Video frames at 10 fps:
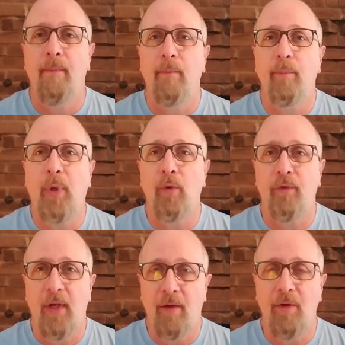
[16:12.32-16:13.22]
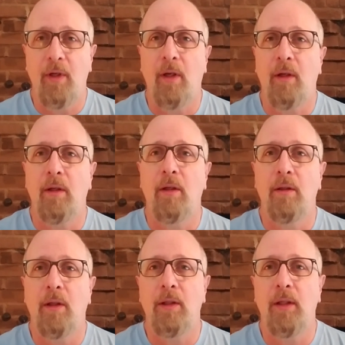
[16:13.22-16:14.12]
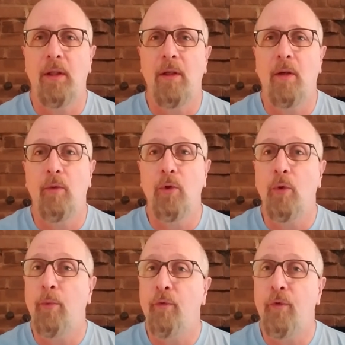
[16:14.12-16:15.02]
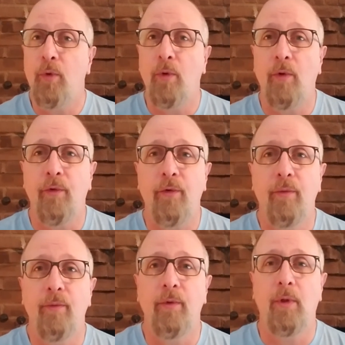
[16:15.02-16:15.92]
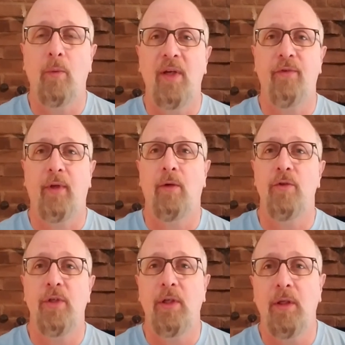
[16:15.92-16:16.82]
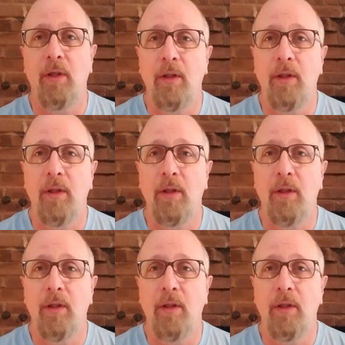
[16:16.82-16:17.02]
Post-Navy, I did renewable fuels, waste energy.